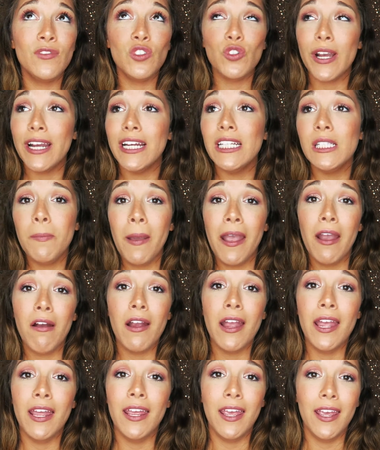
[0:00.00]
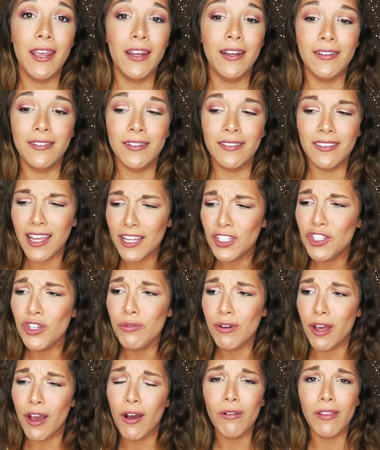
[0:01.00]
transparent and let
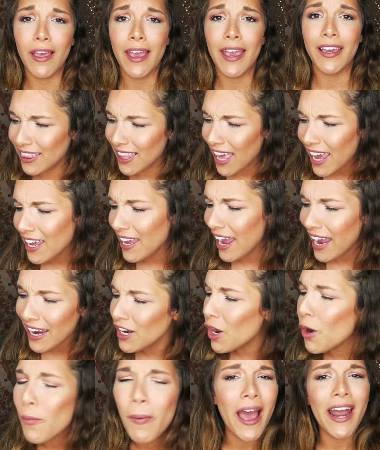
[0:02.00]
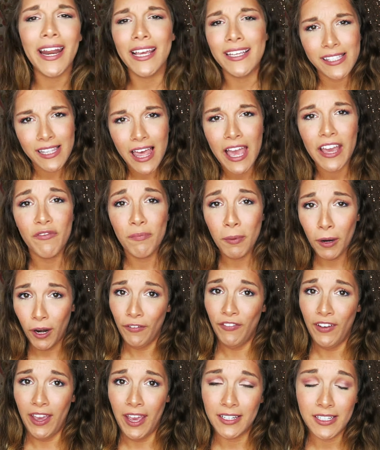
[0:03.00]
you know, like ain't nobody's life
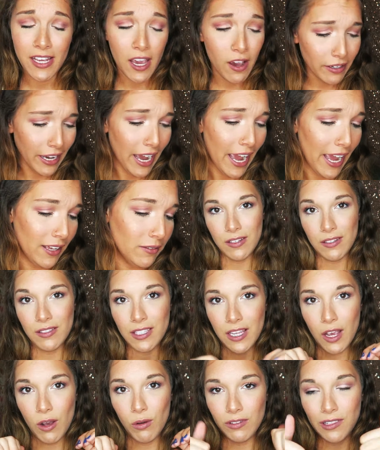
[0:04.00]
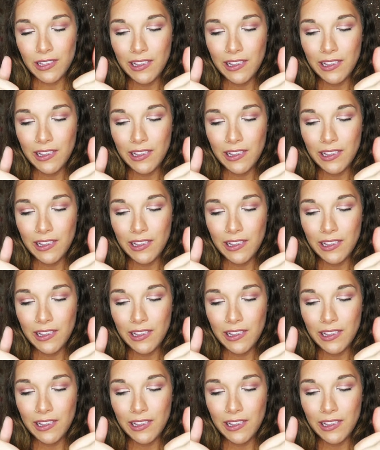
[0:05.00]
perfect, okay? So,